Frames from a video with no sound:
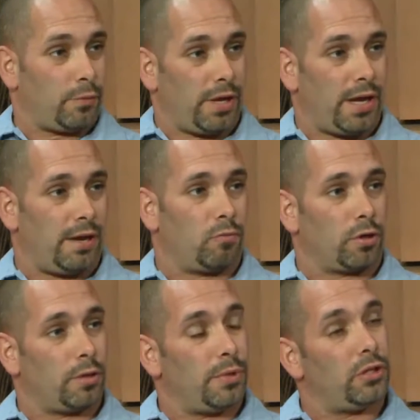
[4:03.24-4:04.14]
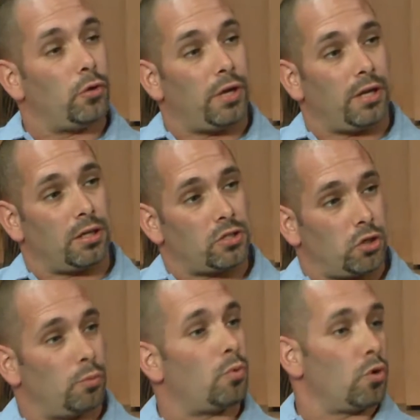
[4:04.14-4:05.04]
that we have, we're going to be donating a
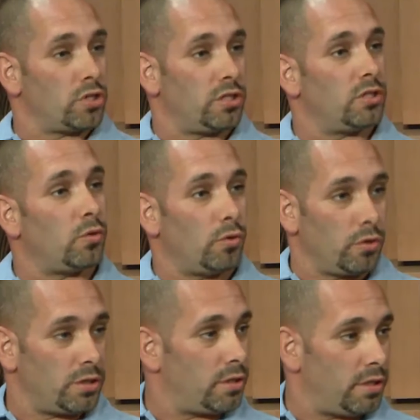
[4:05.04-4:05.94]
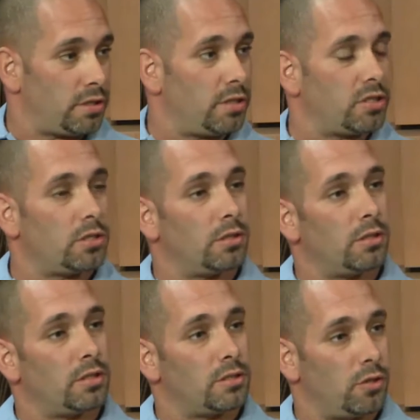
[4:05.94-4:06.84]
certain portion towards
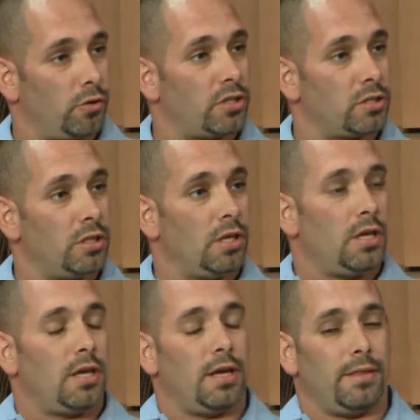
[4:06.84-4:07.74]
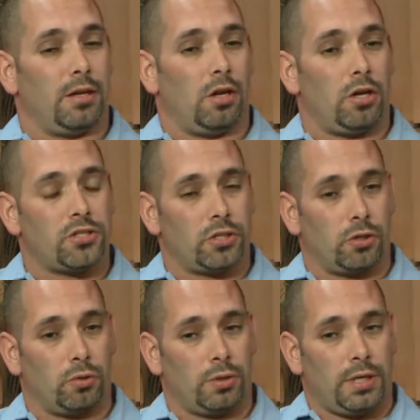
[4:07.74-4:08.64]
this donation, and then
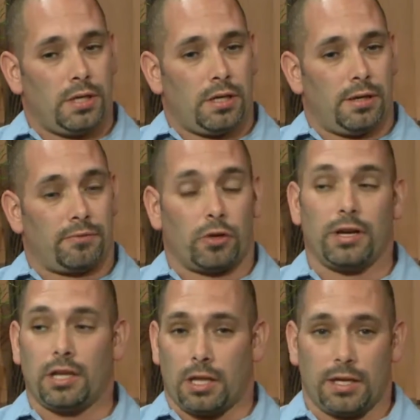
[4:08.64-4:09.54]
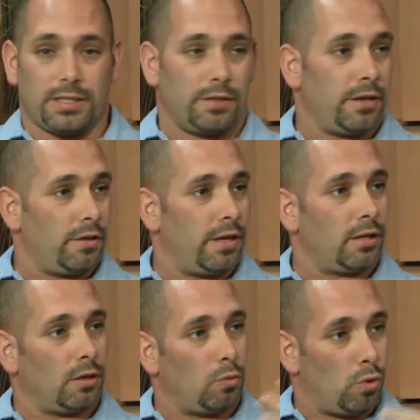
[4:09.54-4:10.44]
also for any clients out there
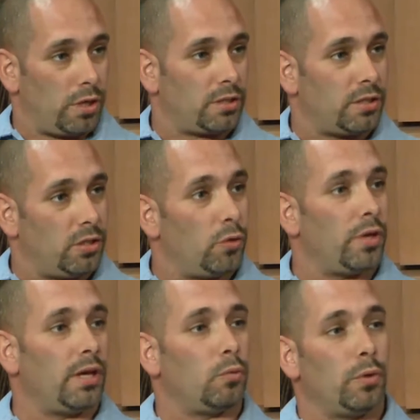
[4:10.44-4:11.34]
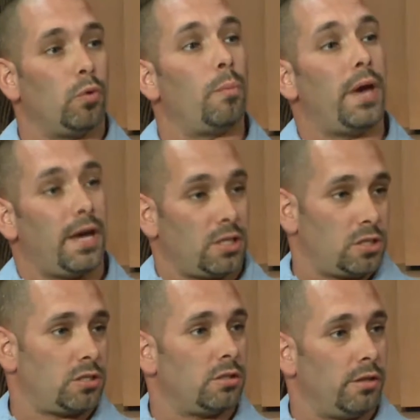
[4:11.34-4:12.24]
that are wanting to donate, we will
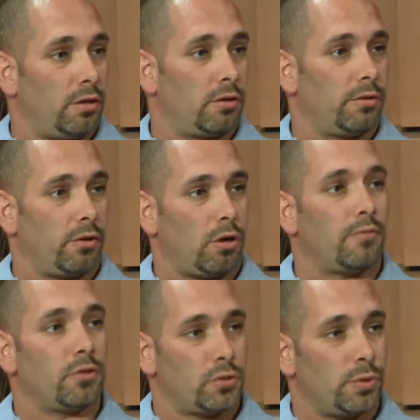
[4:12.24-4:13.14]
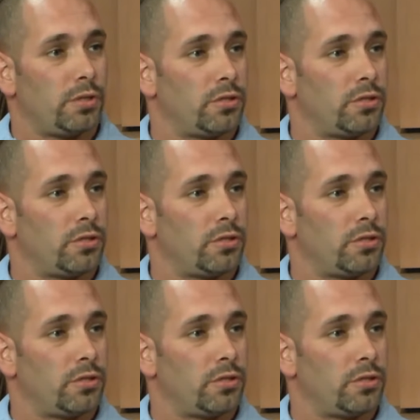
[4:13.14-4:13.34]
match their offer as well.